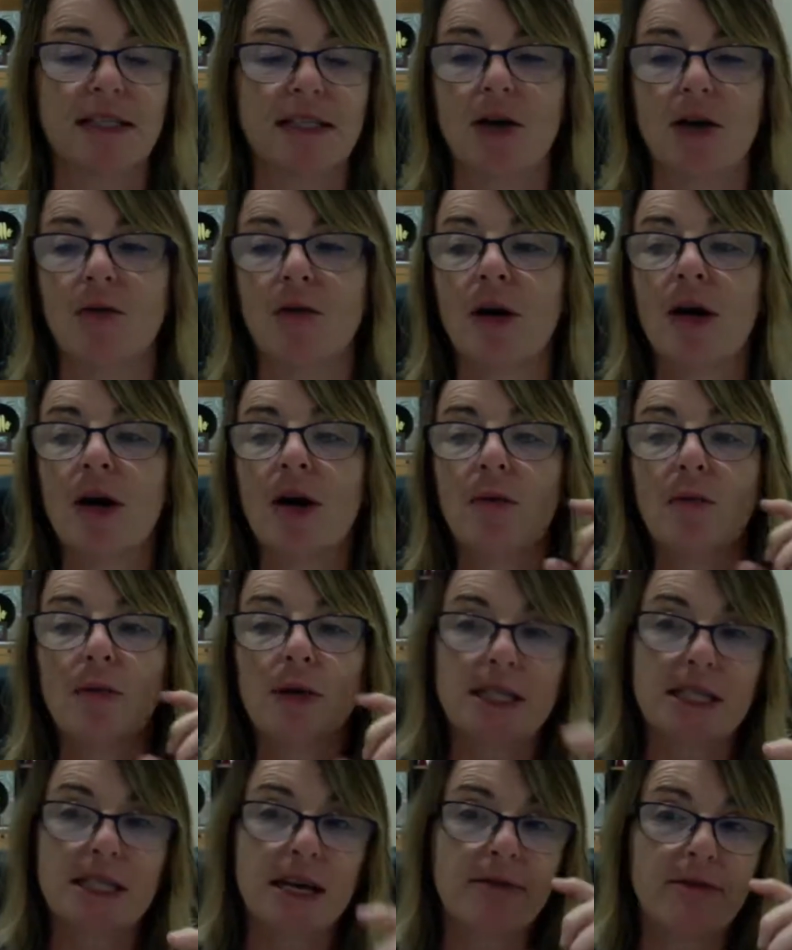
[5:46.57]
So
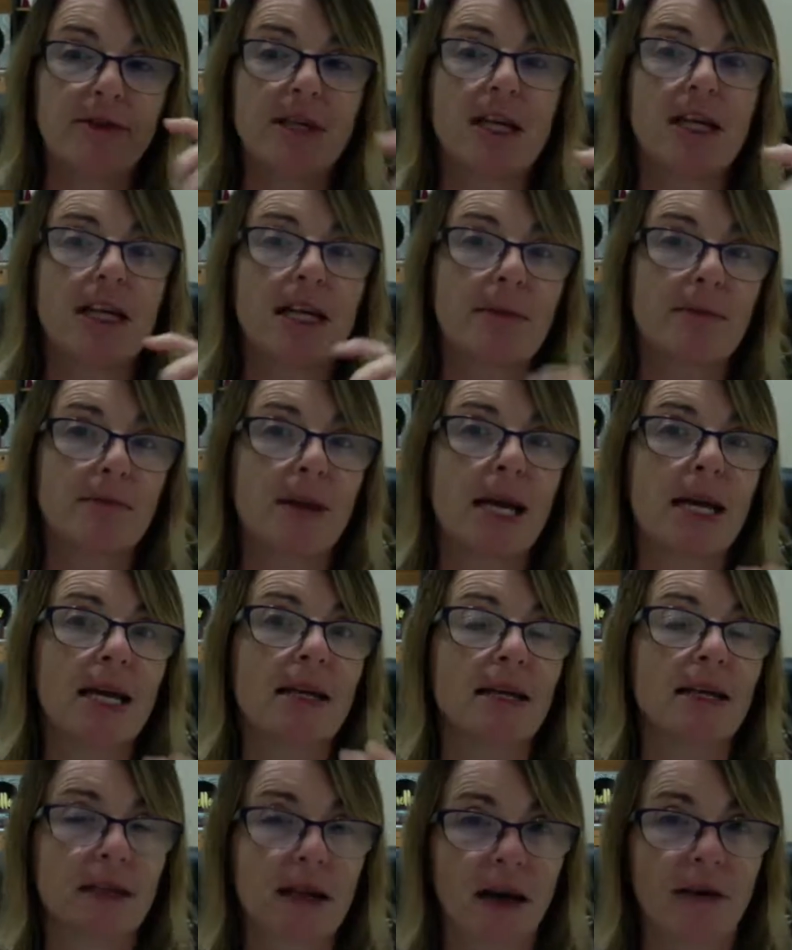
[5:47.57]
we definitely make
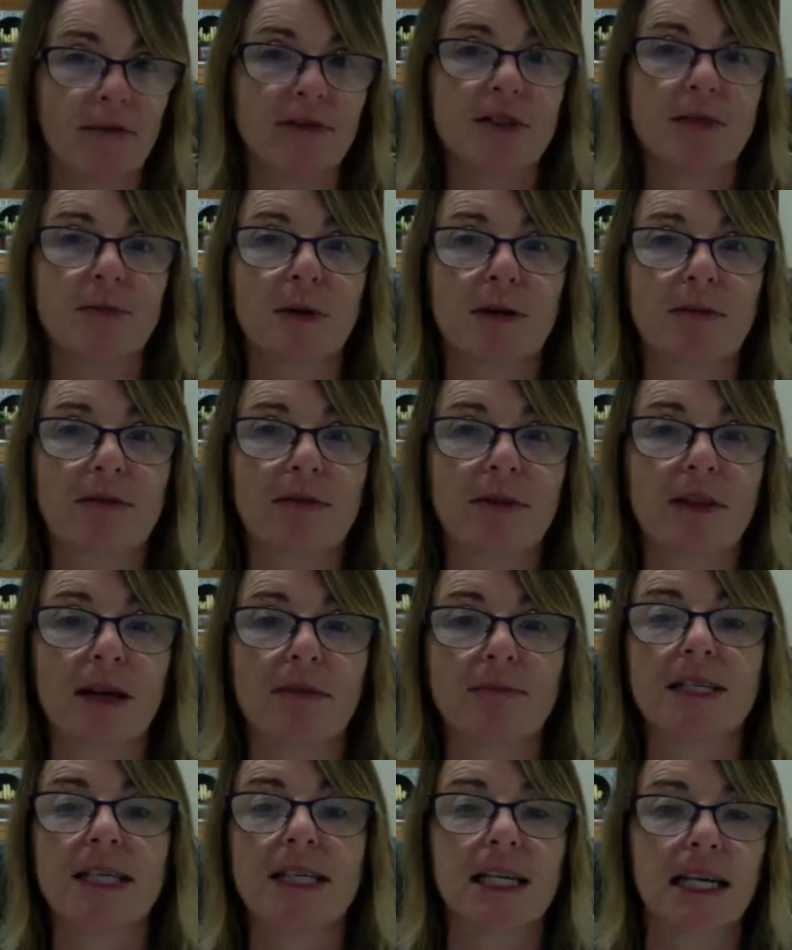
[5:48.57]
it comfortable for
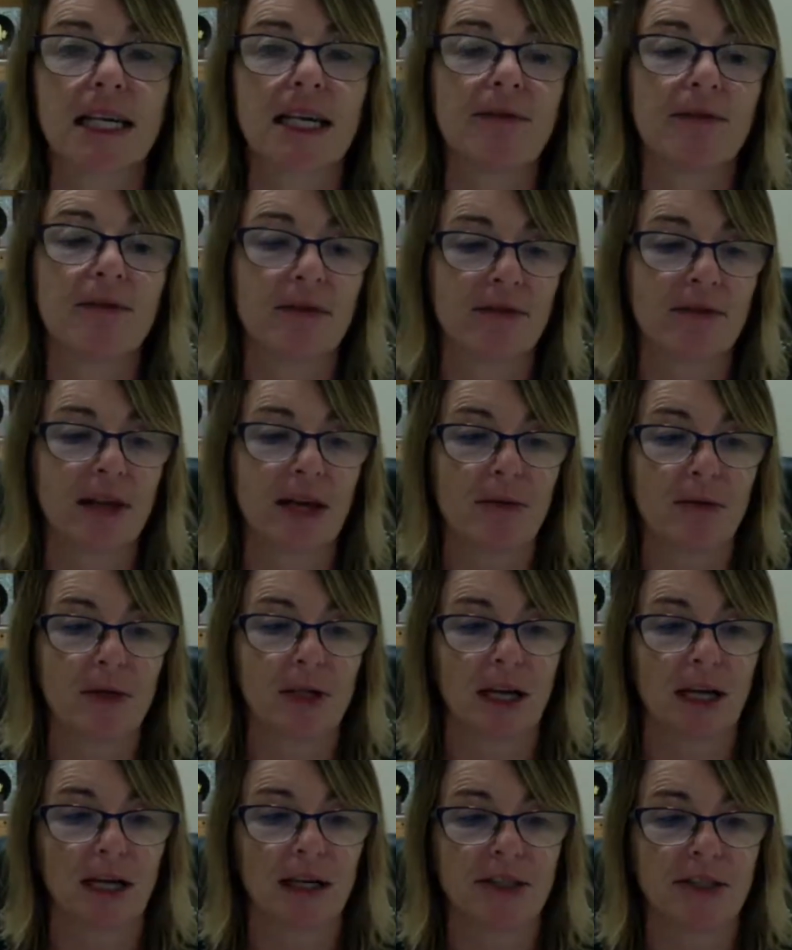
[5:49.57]
them to leave if they would
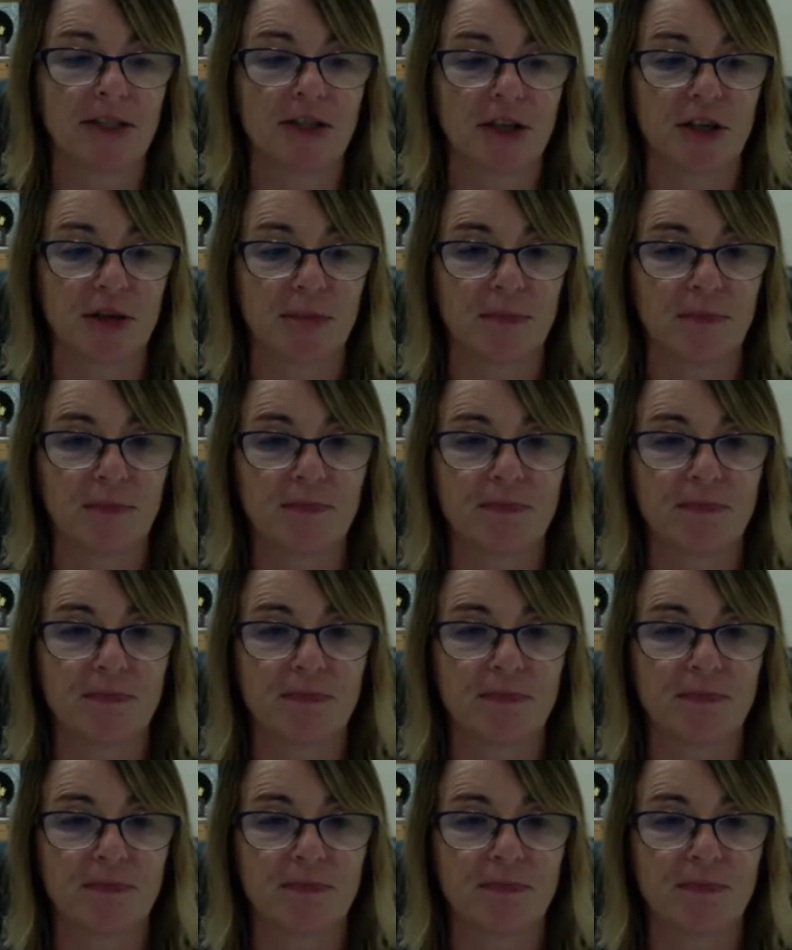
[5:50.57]
like to.